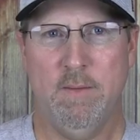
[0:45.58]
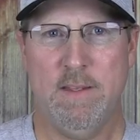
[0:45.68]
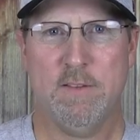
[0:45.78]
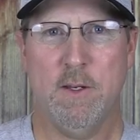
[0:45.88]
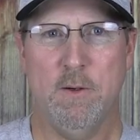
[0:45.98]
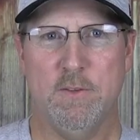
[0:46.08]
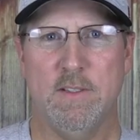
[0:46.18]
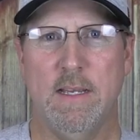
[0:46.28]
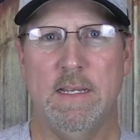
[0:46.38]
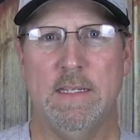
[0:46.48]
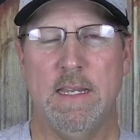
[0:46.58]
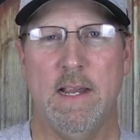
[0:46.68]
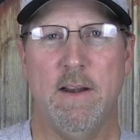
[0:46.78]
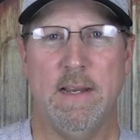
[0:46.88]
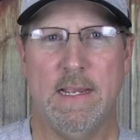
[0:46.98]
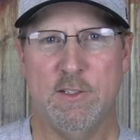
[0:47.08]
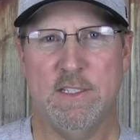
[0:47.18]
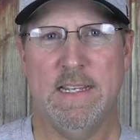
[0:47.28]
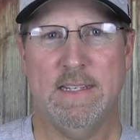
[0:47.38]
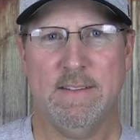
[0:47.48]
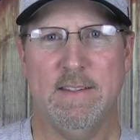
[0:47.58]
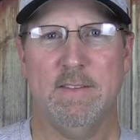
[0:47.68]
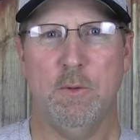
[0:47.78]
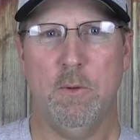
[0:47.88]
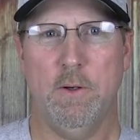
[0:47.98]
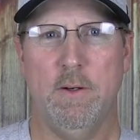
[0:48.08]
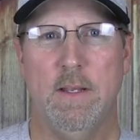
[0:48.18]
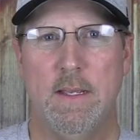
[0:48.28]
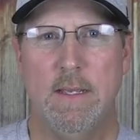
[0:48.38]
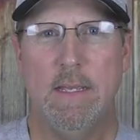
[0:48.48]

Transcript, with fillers: These goats carry a genetic disorder,